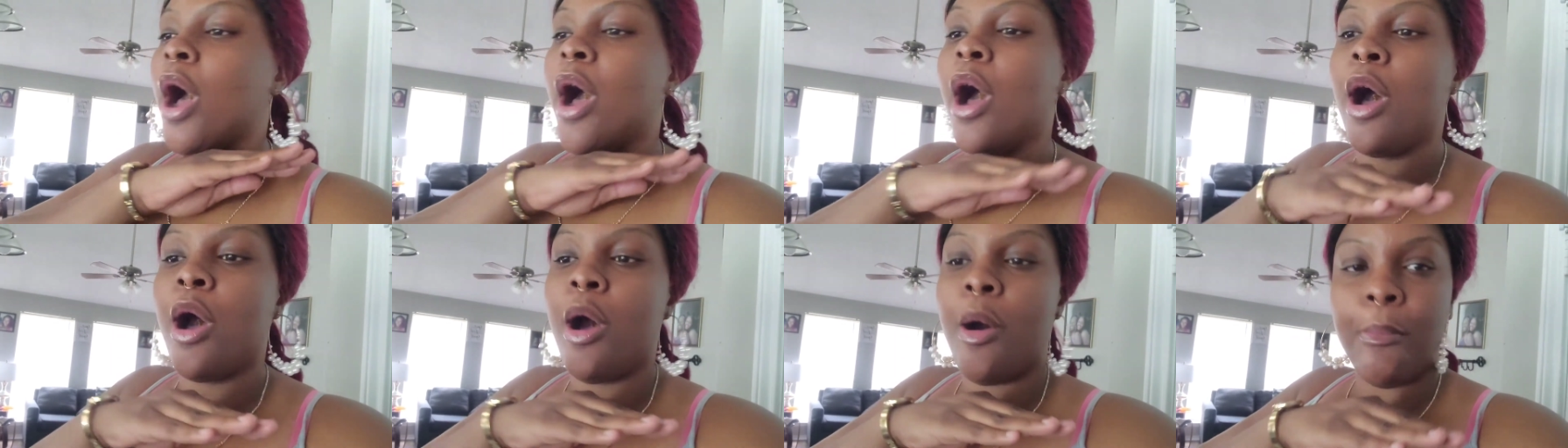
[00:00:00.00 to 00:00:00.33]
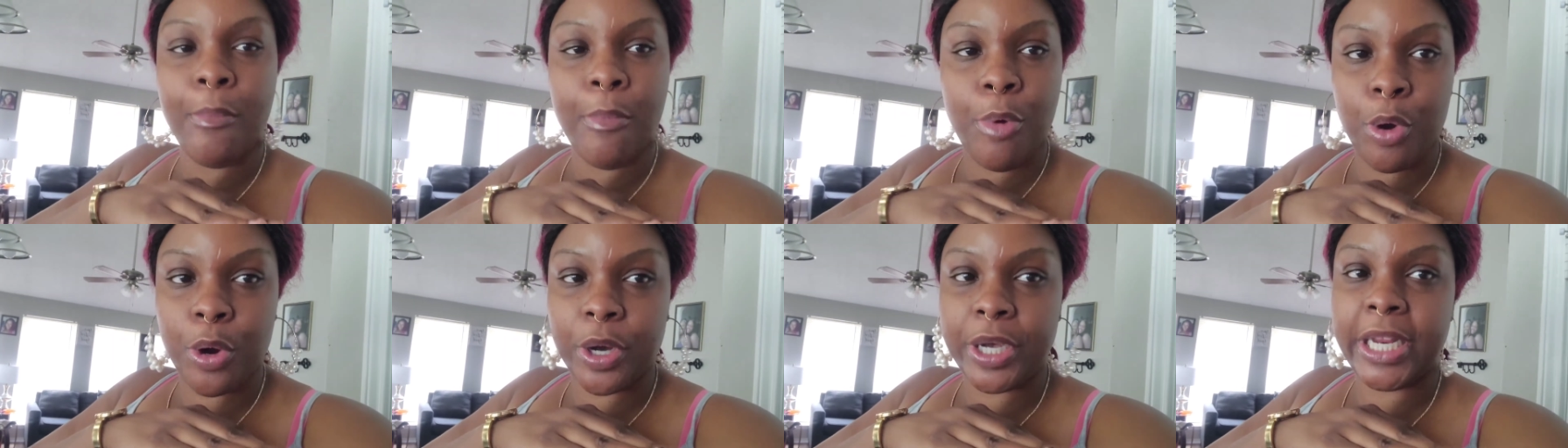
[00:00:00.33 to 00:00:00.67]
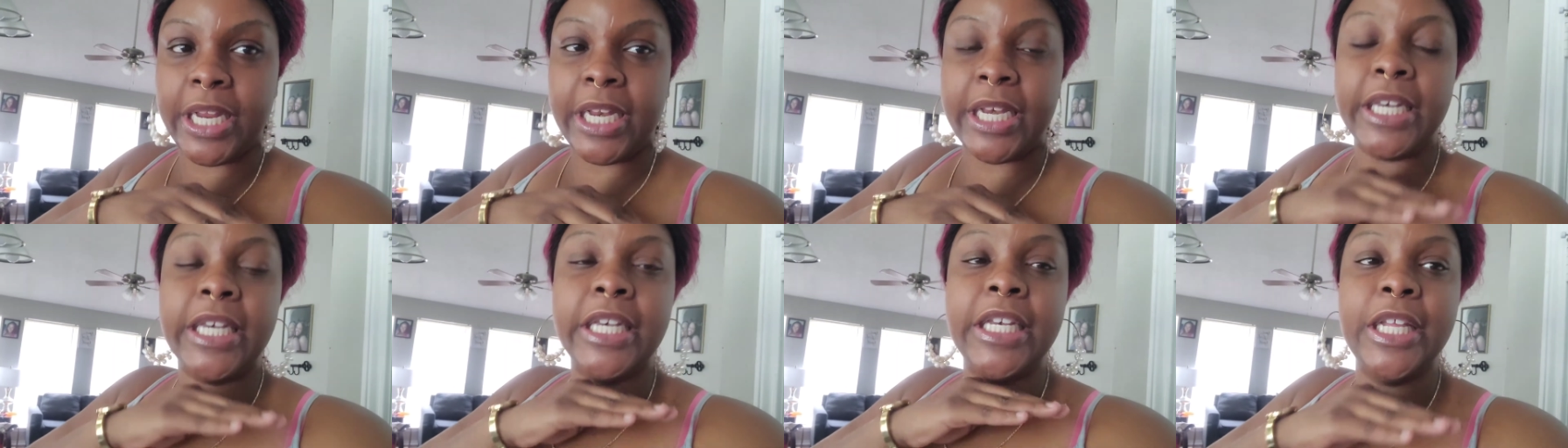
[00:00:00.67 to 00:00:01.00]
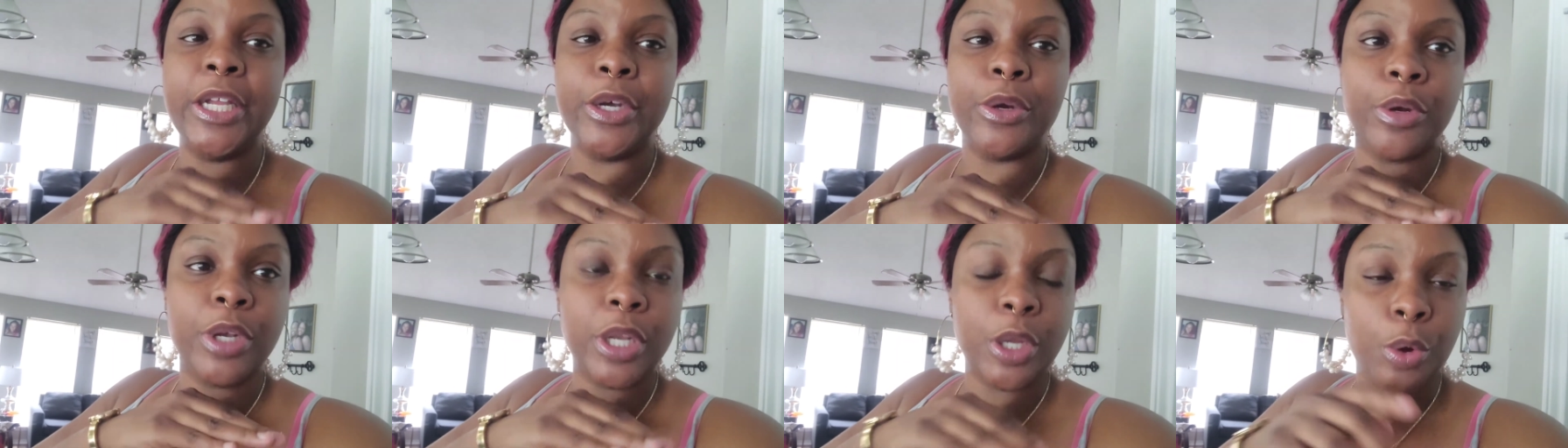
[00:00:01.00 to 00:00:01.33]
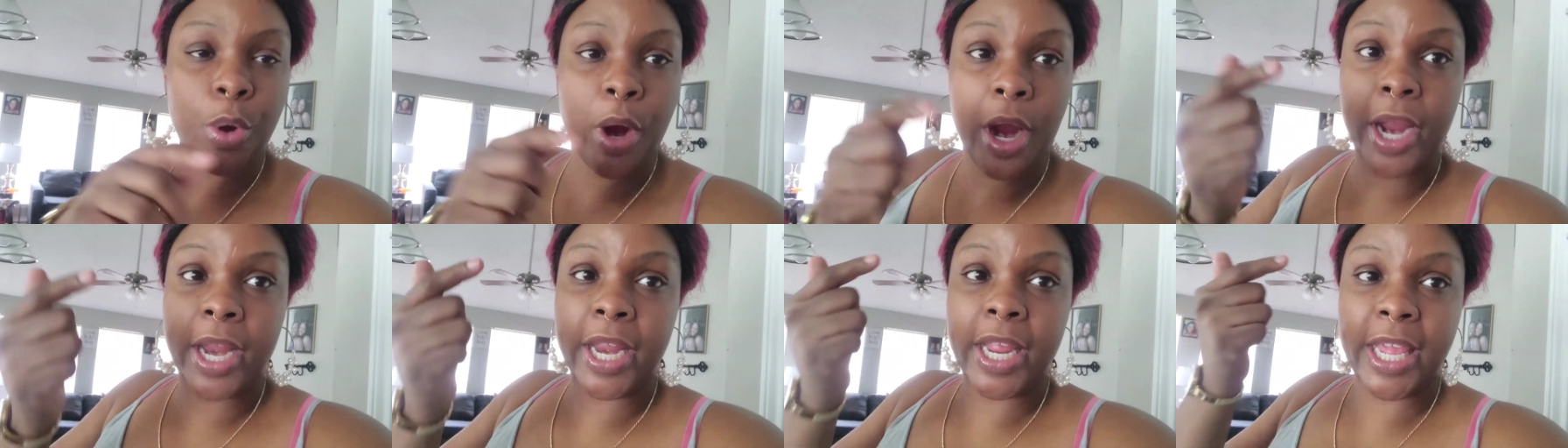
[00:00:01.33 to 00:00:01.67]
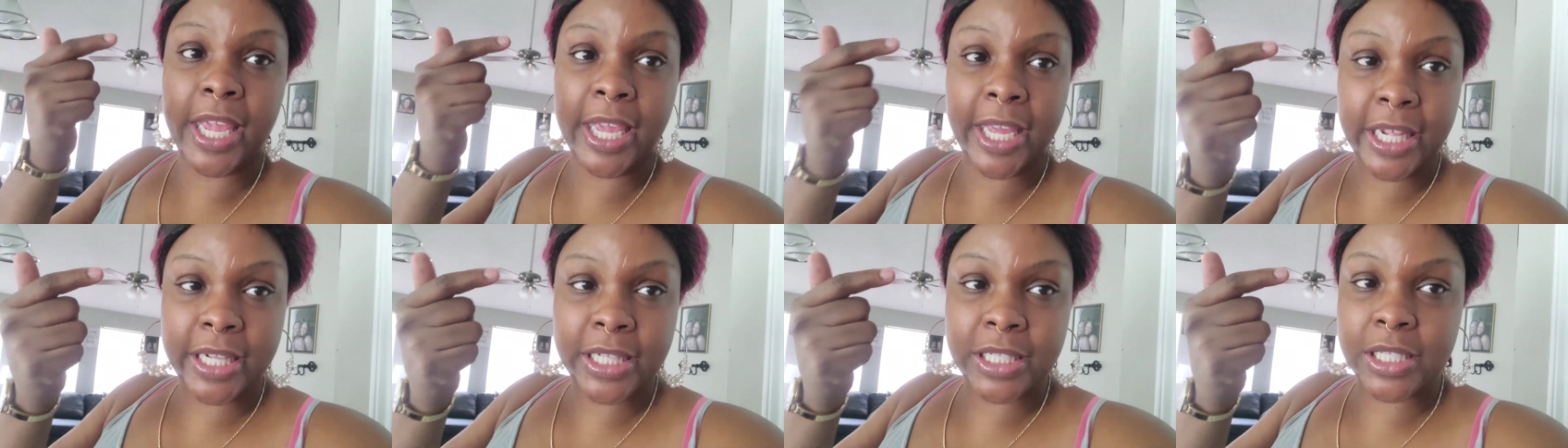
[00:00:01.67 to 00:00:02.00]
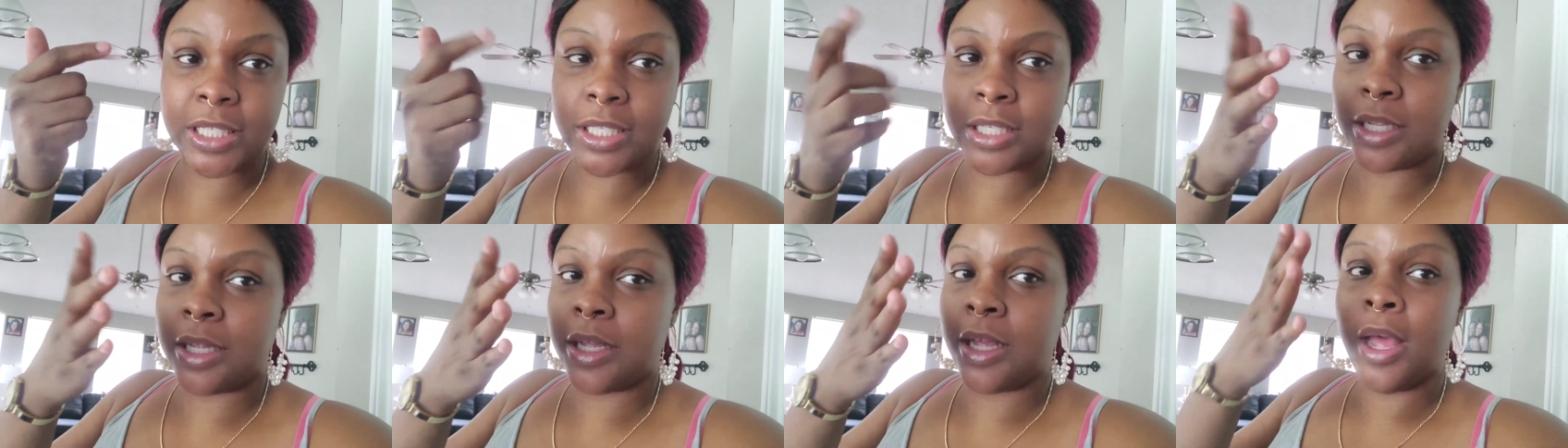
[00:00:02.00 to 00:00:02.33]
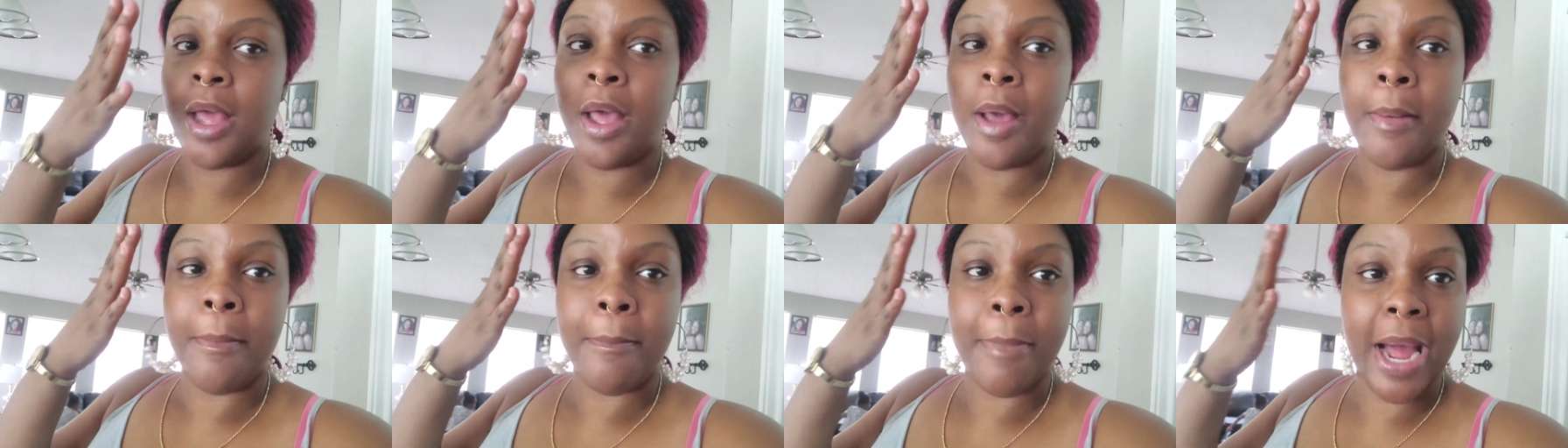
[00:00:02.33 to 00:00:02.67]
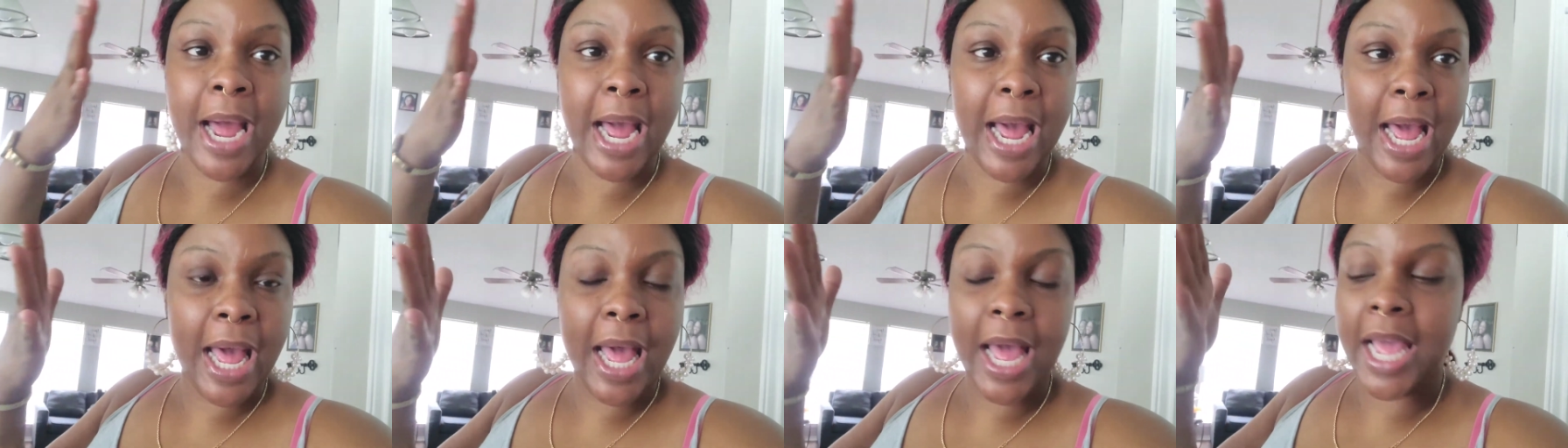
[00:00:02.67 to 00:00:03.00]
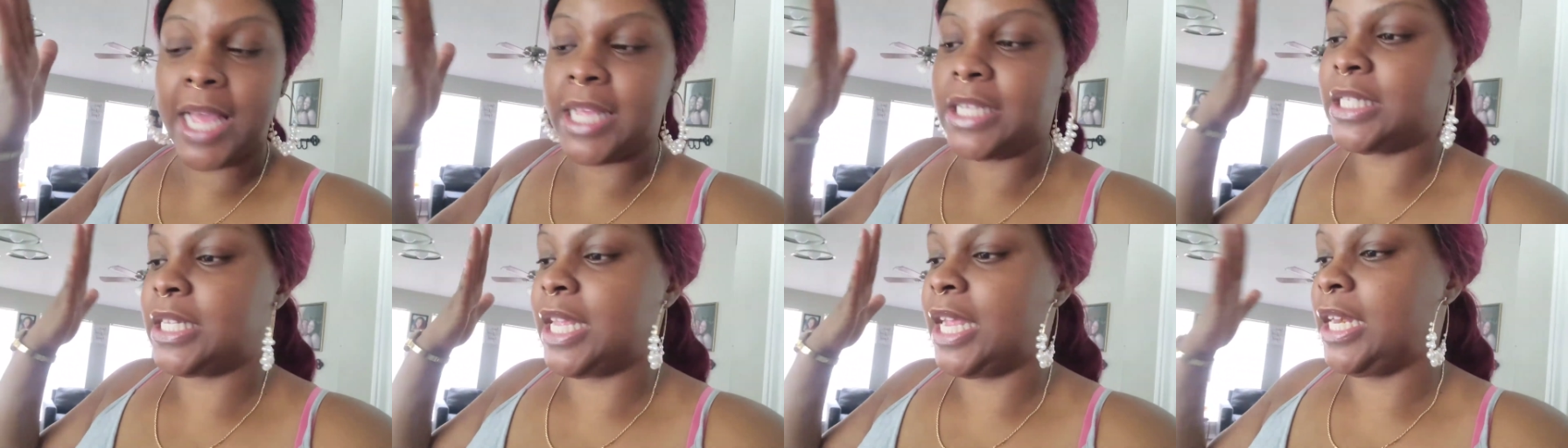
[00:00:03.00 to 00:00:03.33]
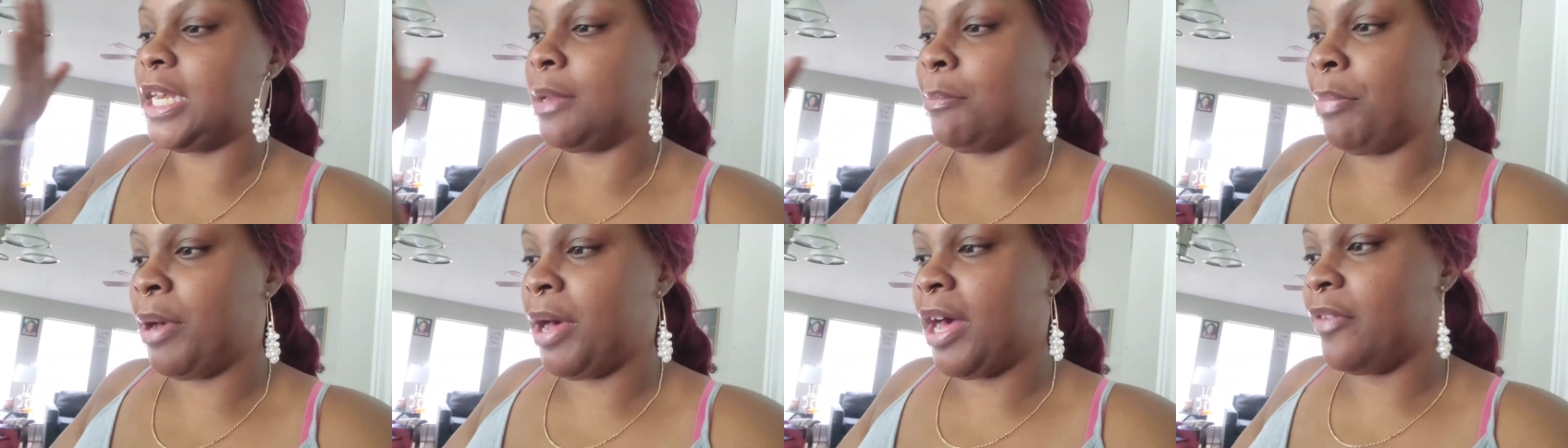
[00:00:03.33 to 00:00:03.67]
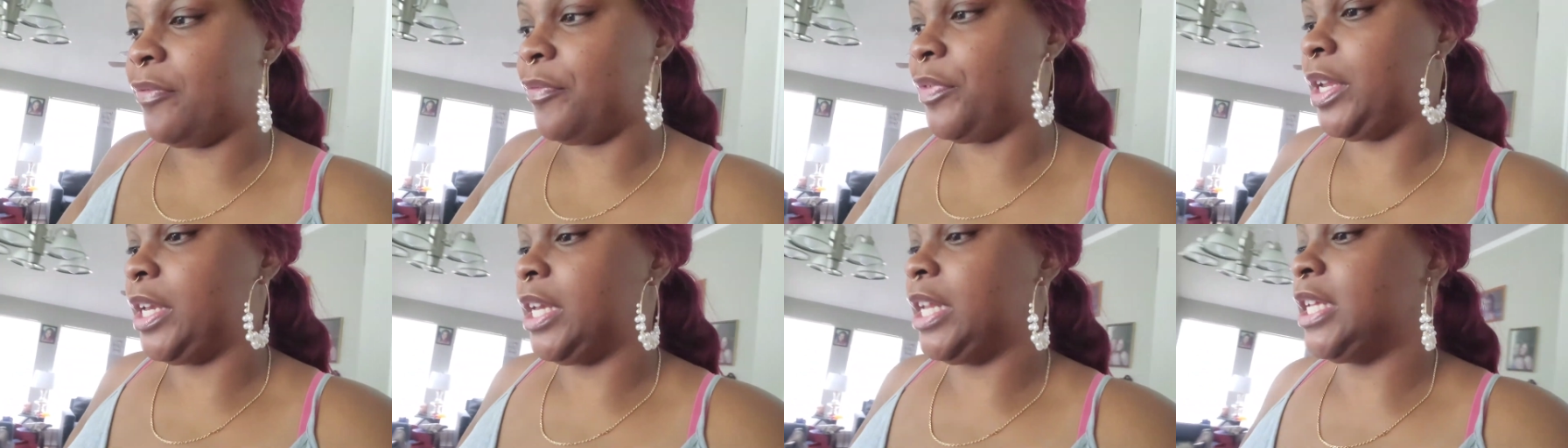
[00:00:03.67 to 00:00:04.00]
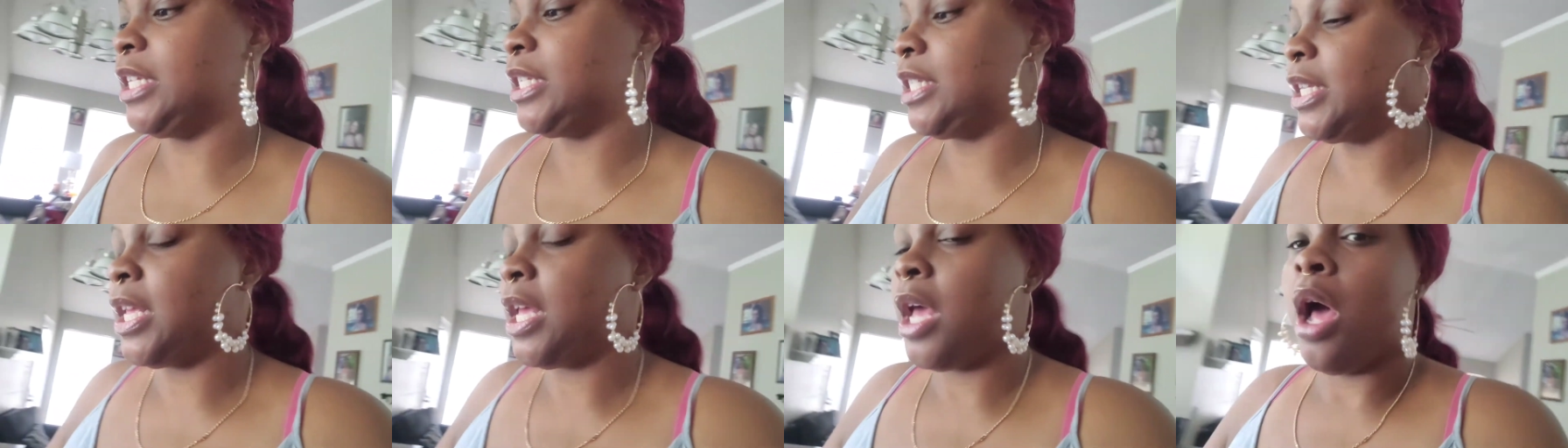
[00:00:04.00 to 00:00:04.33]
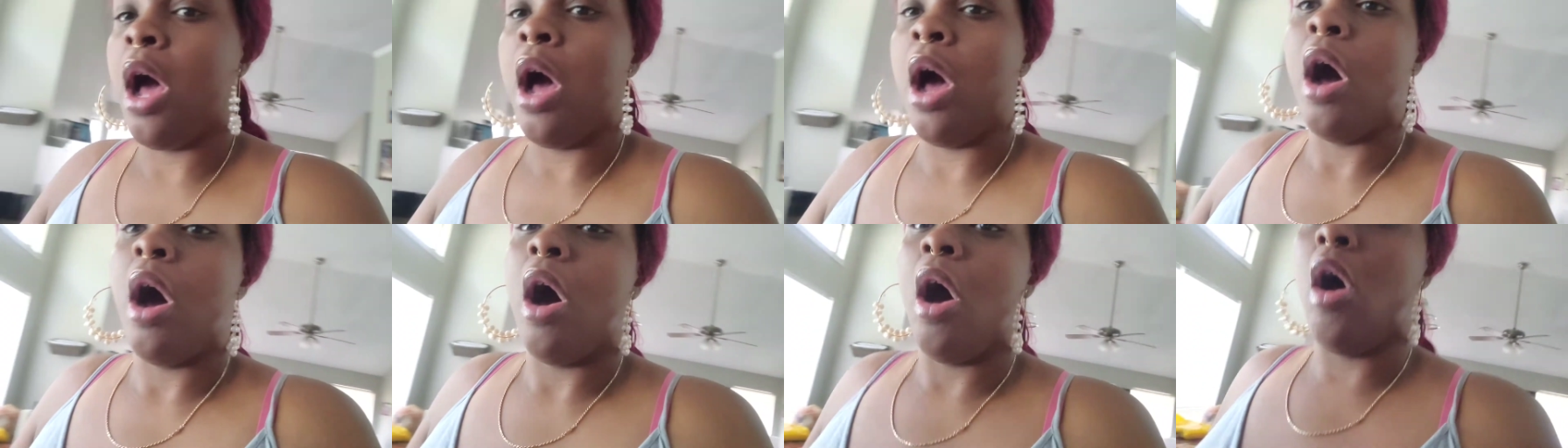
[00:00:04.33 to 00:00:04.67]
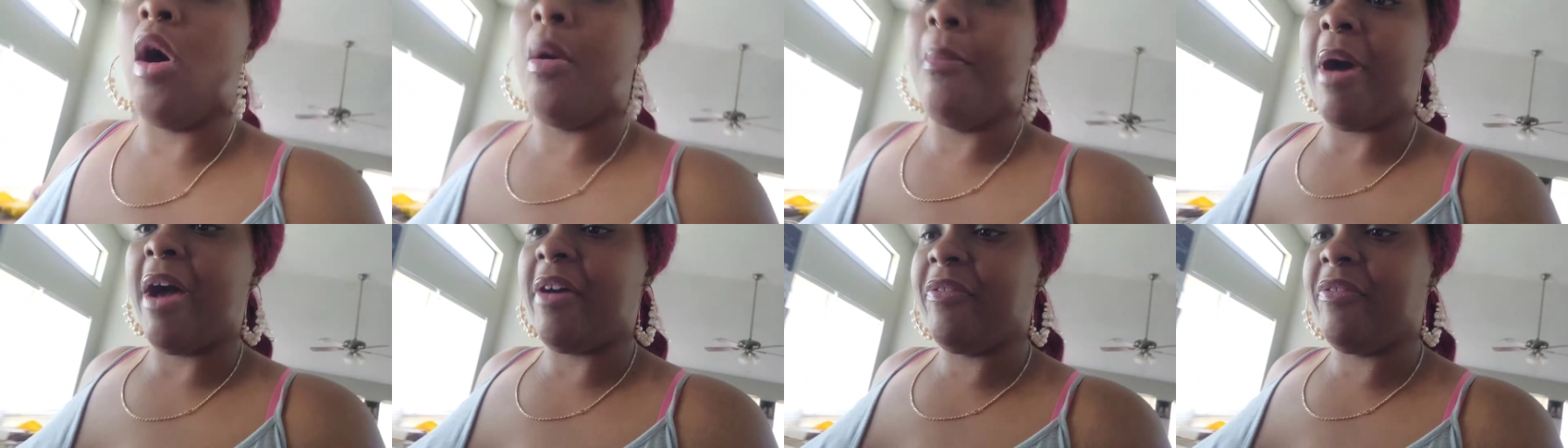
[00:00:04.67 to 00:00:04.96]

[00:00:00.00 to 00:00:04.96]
all morning, literally crying, hence my eyes and the puffiness on my